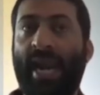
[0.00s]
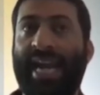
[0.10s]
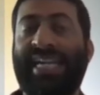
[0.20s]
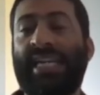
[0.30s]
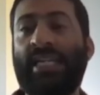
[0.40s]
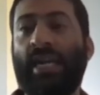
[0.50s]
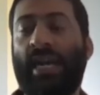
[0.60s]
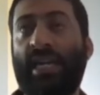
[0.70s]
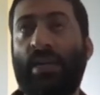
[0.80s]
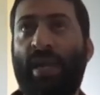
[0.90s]
and
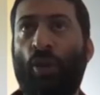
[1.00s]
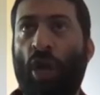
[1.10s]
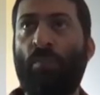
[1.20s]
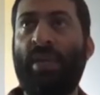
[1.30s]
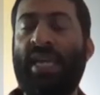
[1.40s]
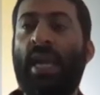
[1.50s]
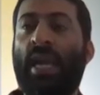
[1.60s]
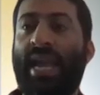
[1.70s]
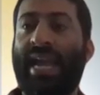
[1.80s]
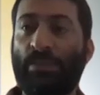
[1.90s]
it may not be
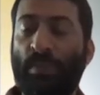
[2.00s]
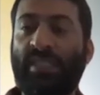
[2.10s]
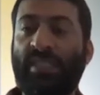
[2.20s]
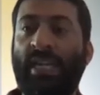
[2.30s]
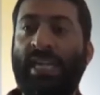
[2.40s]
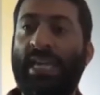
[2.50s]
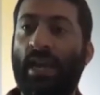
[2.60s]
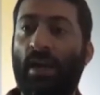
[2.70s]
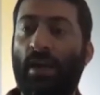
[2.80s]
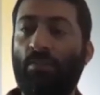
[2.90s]
explicitly
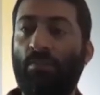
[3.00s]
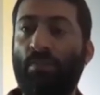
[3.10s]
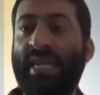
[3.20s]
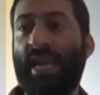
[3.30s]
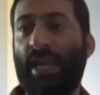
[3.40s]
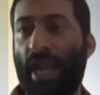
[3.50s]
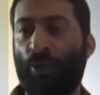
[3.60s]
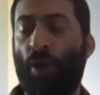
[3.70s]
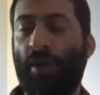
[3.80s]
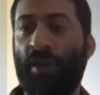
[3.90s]
be an
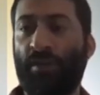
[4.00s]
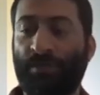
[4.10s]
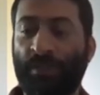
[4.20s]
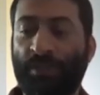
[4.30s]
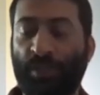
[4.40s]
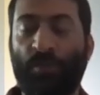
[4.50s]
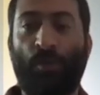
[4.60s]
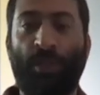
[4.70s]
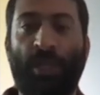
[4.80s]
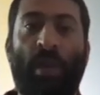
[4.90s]
authoritative server
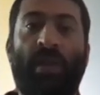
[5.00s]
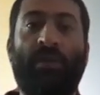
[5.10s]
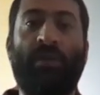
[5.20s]
for that matter.